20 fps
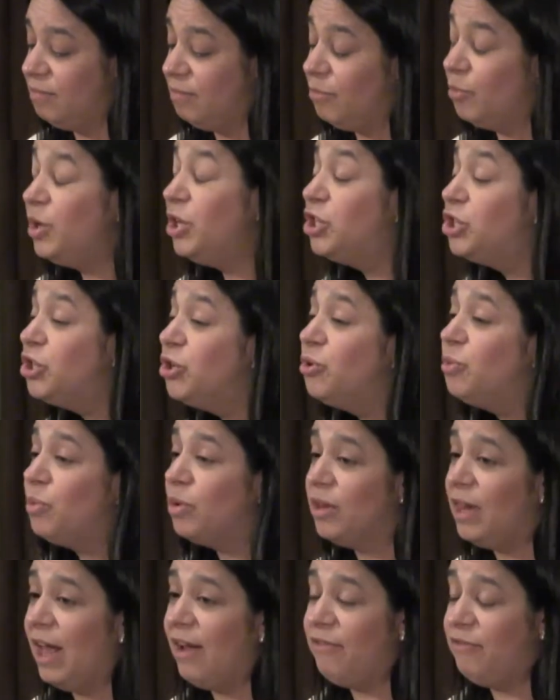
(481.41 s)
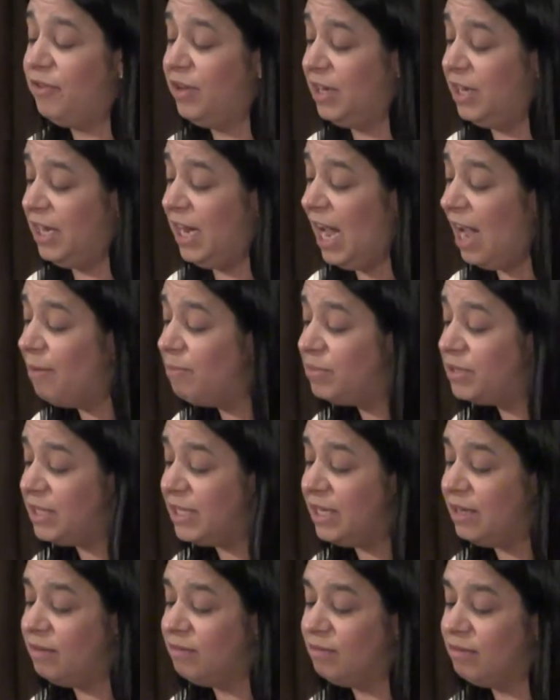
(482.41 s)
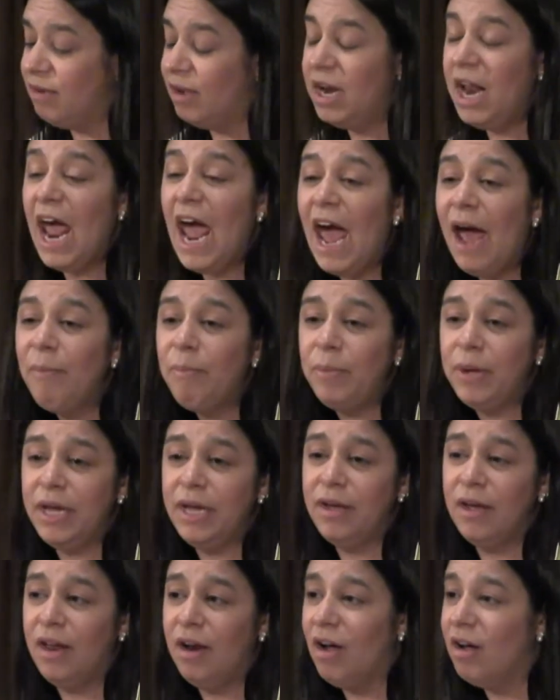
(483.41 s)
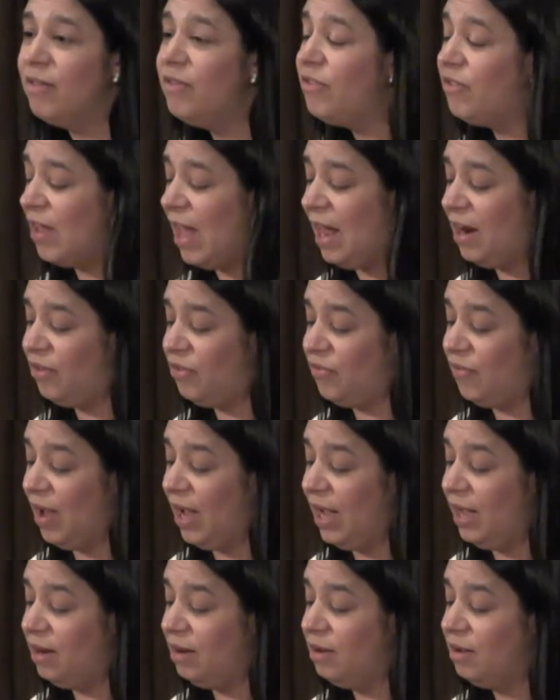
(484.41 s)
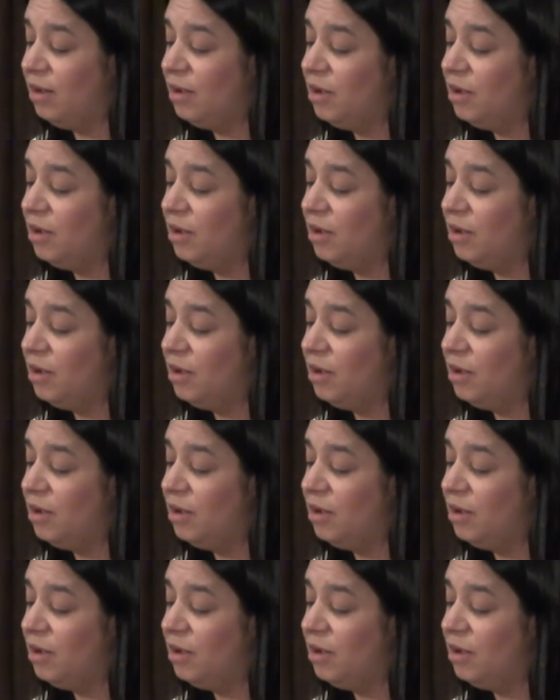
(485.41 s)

We too were left feeling empty, unhappy, and unsatisfied.